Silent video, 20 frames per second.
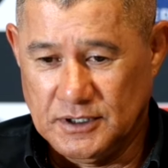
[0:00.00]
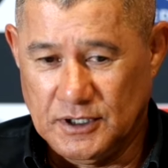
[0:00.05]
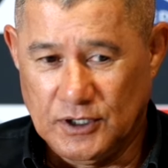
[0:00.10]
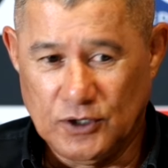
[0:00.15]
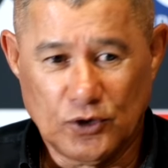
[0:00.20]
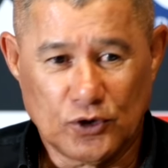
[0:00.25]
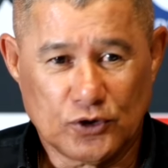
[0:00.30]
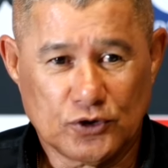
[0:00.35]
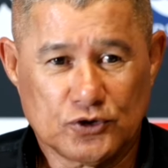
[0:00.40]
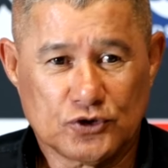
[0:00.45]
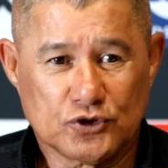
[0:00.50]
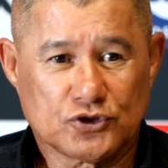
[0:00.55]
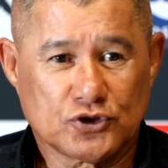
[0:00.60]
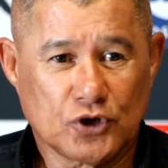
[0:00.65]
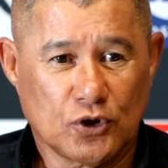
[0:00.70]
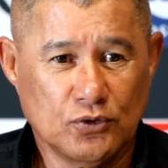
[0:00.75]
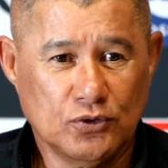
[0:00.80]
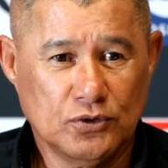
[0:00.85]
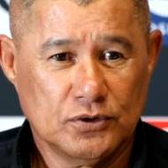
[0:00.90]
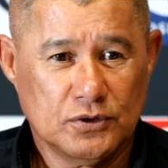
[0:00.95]
in order to
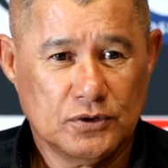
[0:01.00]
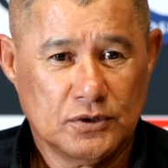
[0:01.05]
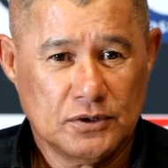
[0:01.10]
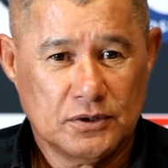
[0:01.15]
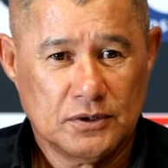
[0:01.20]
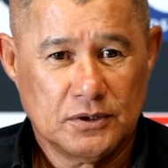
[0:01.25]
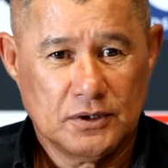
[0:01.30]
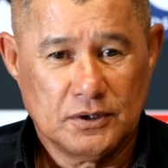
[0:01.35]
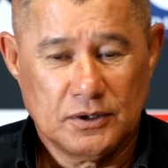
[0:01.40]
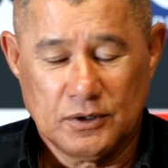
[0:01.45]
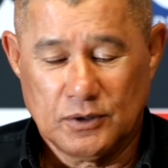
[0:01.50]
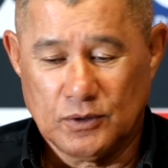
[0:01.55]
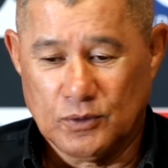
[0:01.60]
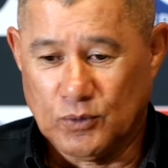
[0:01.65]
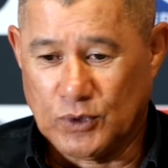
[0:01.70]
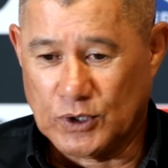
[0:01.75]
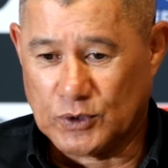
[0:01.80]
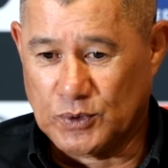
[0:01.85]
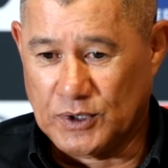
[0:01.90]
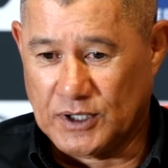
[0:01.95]
show
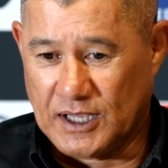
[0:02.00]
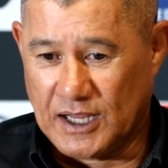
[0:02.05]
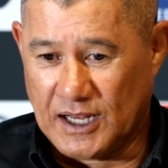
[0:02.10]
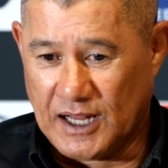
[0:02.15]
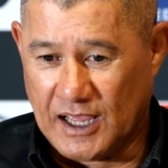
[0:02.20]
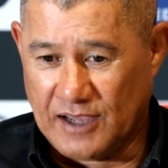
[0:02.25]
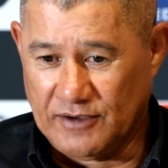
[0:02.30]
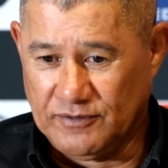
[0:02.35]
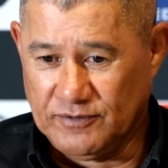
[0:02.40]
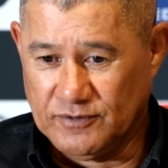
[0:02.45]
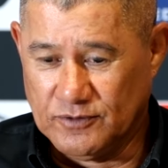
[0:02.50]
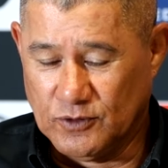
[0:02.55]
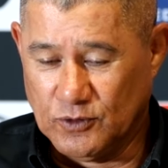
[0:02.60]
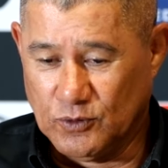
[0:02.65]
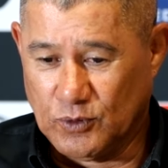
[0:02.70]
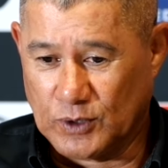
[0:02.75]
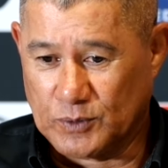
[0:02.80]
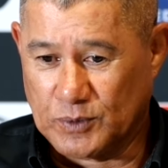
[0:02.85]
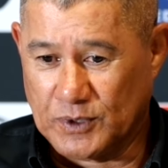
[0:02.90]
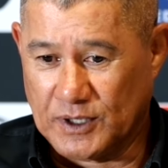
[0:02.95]
what we can have or
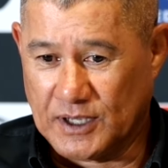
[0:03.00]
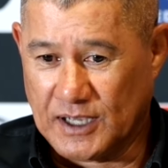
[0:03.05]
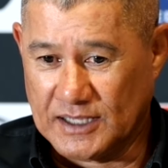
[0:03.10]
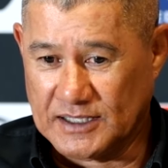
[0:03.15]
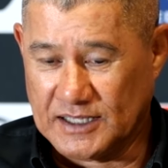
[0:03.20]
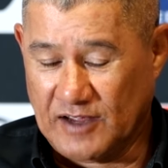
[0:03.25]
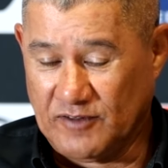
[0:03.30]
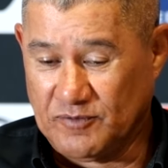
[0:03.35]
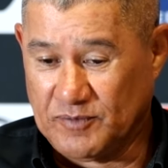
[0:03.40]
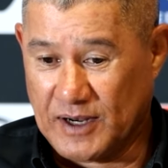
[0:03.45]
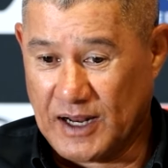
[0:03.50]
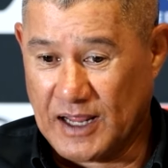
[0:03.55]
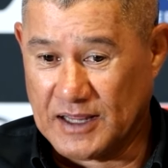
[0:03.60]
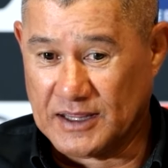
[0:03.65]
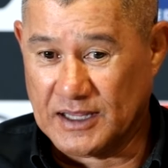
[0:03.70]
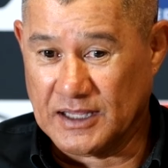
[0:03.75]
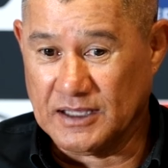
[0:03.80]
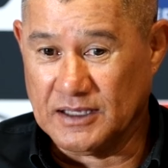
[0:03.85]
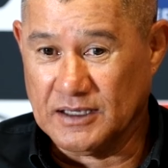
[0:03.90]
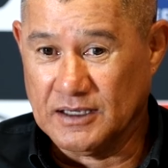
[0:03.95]
what we can't have. But I
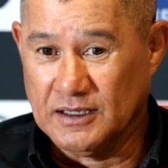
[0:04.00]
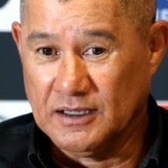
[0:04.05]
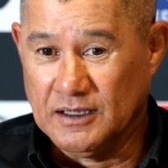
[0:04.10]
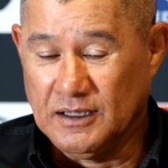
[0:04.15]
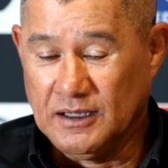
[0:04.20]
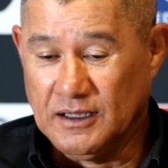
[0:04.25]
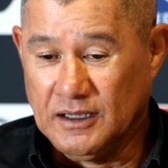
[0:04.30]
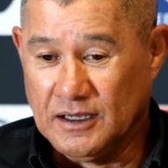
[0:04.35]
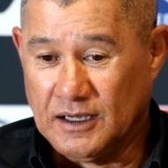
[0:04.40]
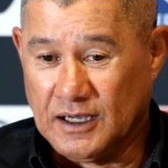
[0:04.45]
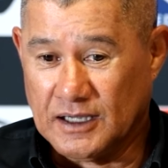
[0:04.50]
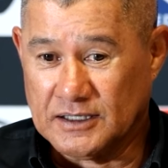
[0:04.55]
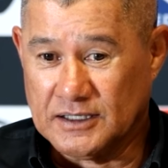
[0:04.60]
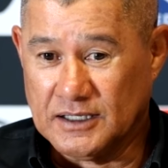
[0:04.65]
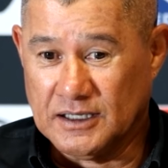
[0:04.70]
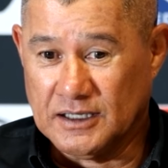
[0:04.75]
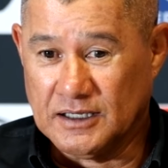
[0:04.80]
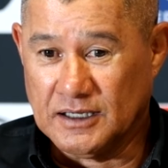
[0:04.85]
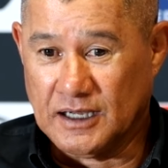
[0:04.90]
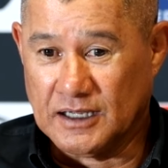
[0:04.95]
think
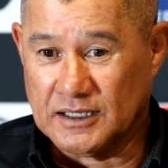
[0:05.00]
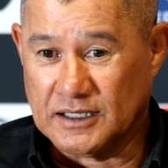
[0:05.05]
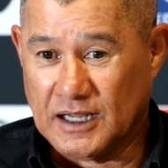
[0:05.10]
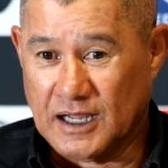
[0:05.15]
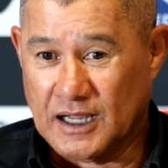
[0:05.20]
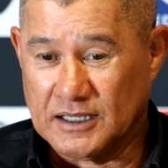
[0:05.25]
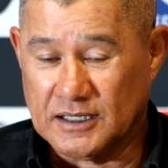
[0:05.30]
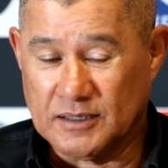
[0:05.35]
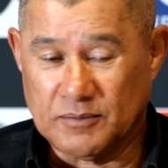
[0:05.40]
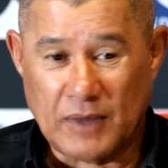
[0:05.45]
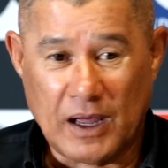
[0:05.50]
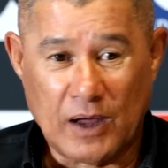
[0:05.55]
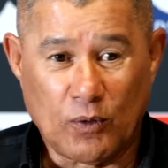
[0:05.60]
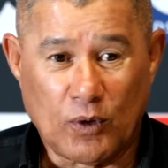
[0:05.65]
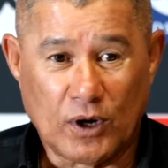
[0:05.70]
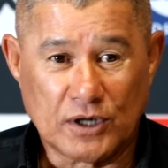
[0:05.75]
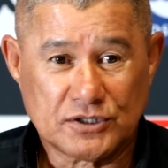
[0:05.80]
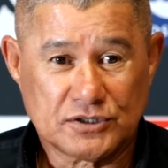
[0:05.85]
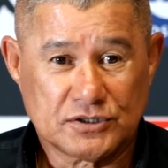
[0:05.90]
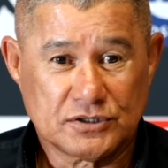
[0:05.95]
under my
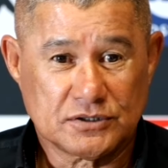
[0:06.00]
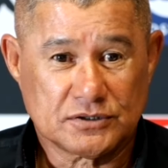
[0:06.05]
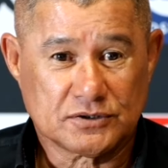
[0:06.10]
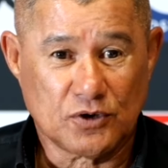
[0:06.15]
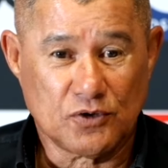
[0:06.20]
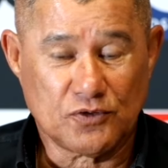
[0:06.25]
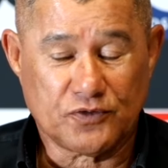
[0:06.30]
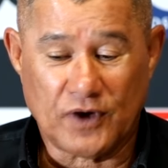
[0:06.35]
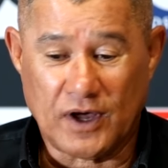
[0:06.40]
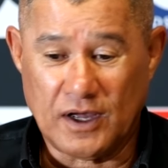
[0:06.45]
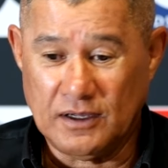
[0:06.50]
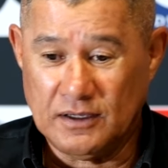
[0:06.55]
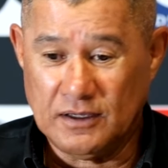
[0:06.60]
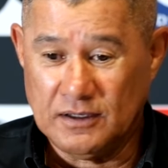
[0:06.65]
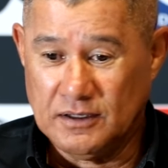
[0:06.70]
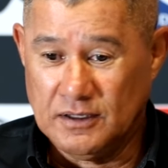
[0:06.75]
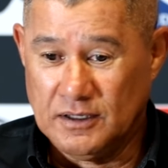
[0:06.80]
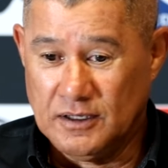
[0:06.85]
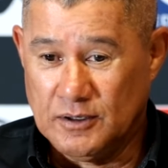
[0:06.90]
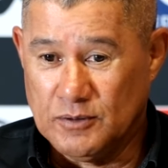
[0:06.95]
watch so far,
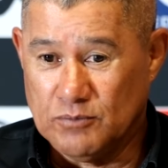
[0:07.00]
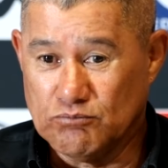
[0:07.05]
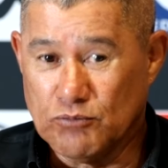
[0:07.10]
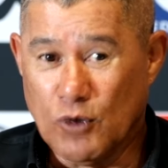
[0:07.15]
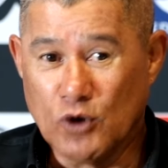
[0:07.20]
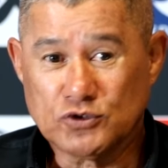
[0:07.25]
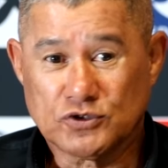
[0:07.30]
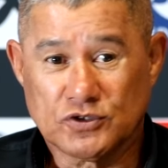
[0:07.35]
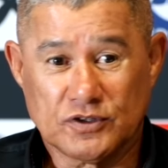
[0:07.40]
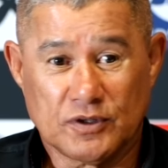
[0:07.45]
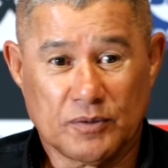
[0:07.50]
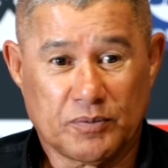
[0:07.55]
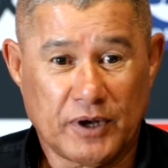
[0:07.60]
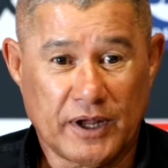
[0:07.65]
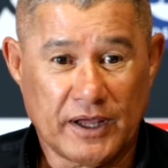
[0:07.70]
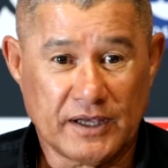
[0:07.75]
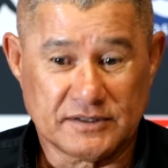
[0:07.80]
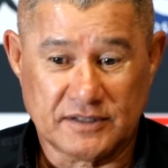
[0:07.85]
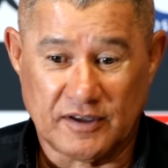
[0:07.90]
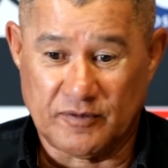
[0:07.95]
most of the
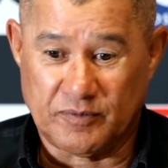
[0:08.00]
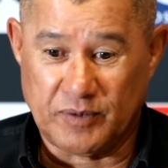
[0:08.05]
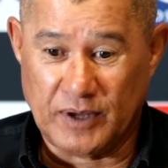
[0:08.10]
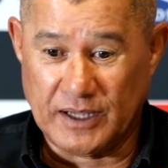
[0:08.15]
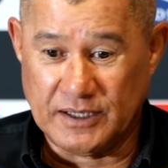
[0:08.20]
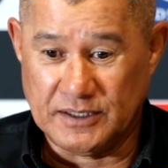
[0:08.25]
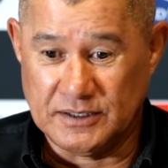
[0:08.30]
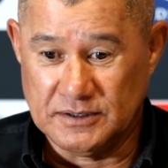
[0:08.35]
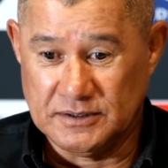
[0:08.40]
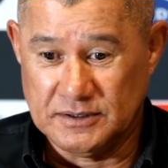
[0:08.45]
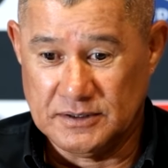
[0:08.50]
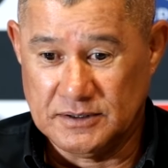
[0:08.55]
players have played.